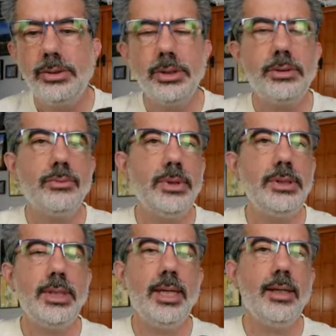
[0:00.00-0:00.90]
Just
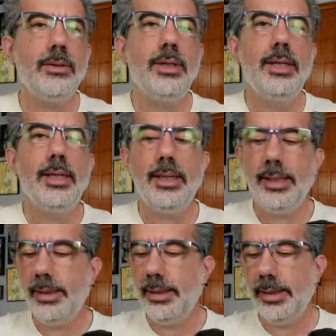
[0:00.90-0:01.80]
reach out
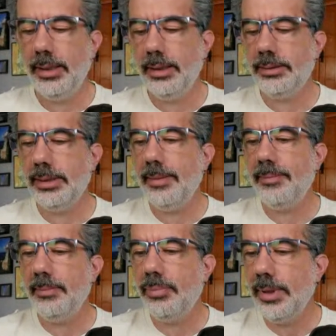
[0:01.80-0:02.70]
and set up
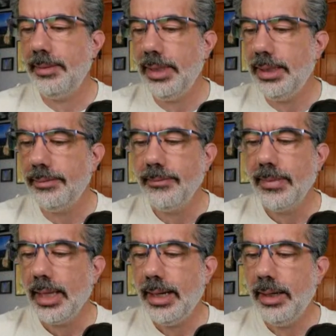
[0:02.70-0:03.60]
an appointment.
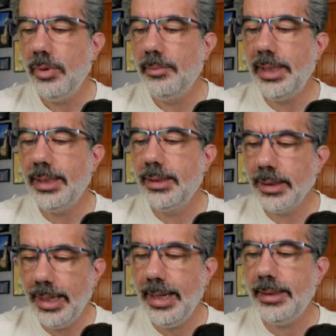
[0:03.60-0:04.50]
I will be
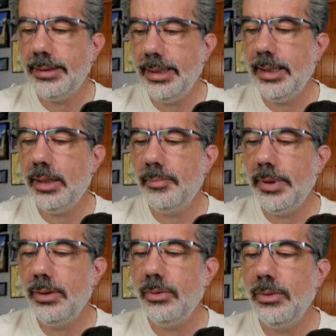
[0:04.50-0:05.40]
glad to help
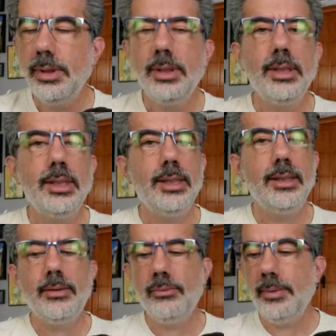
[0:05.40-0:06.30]
you.
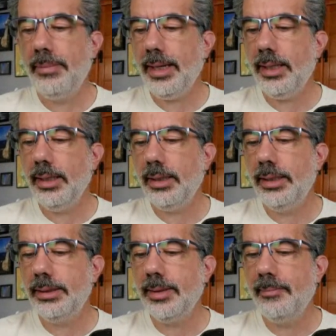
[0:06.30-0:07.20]
Rebecca
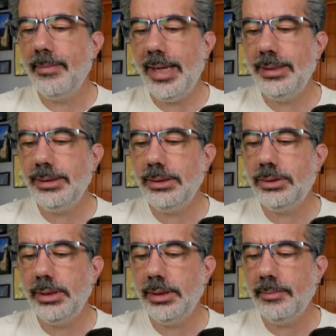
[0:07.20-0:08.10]
is amazing.
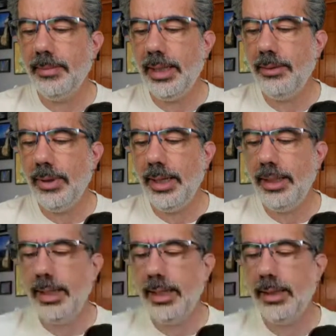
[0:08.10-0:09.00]
She is my
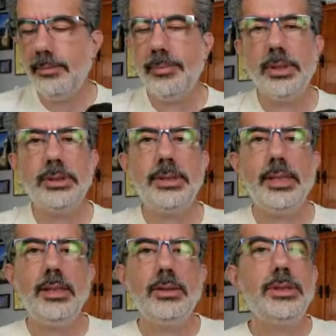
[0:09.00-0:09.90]
right-hand person
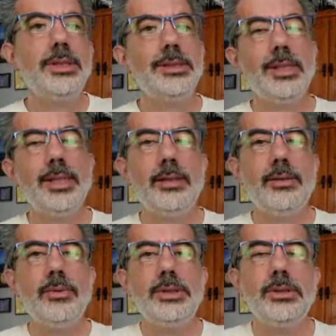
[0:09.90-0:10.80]
here. She does a lot of the
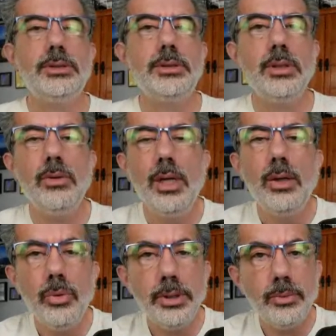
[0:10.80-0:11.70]
research. So
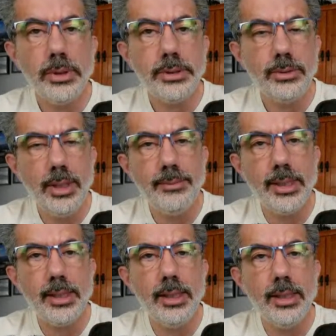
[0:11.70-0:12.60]
where's
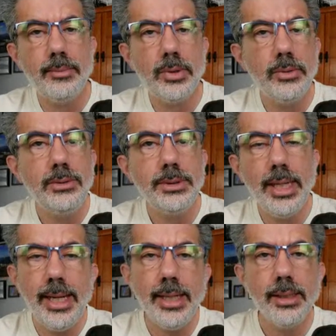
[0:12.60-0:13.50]
WalterTravel.com? Cruise,
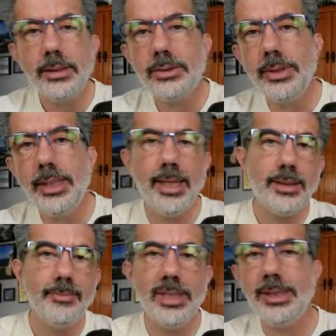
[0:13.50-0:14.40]
land, luxury,
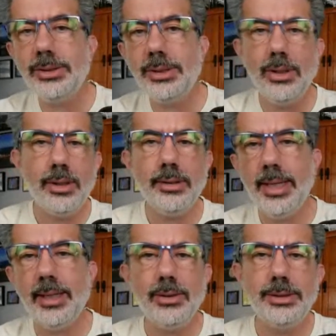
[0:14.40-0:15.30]
expedition, all
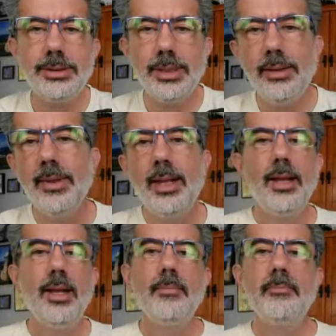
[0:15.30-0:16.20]
that good
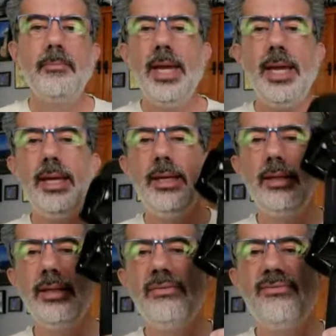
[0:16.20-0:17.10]
stuff. May
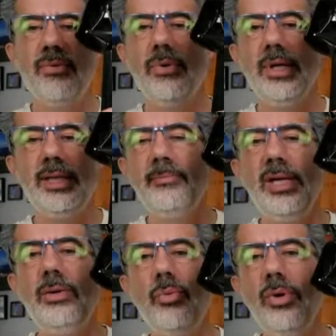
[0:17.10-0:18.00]
the 4th
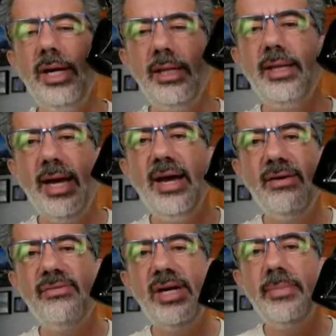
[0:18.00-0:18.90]
be with
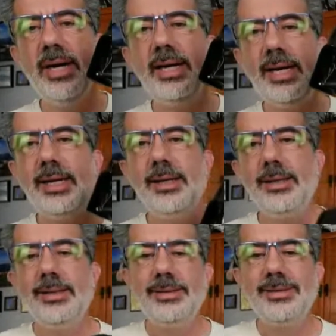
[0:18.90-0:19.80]
everybody.
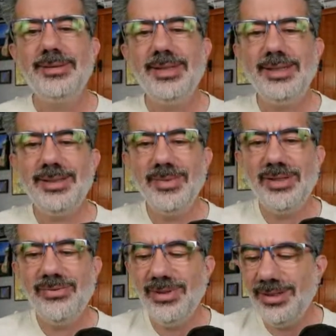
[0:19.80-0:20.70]
Thanks so
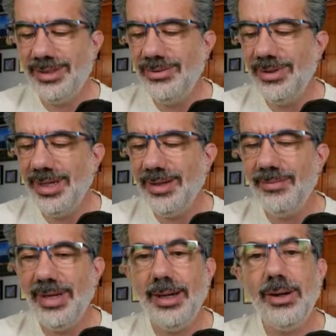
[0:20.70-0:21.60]
much for tuning
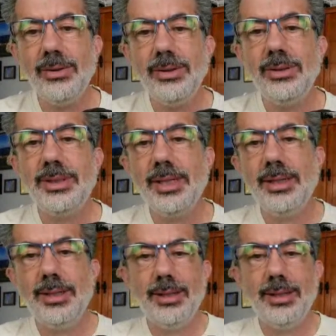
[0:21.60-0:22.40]
in, man. Oh, you sent